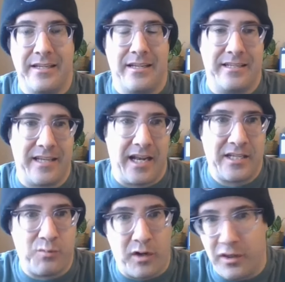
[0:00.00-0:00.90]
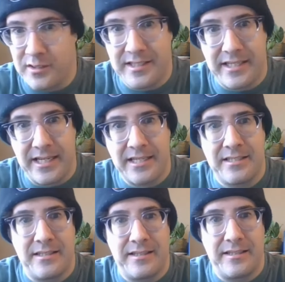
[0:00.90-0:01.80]
He said, it's one of those
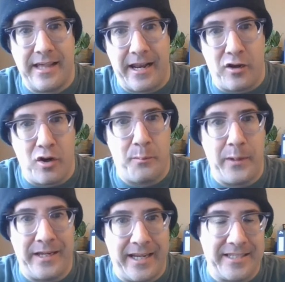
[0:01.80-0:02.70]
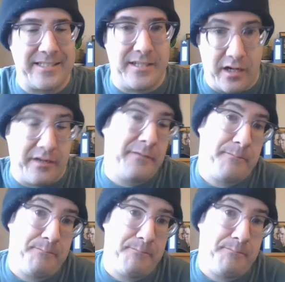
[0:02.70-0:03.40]
things that I hope it gets done.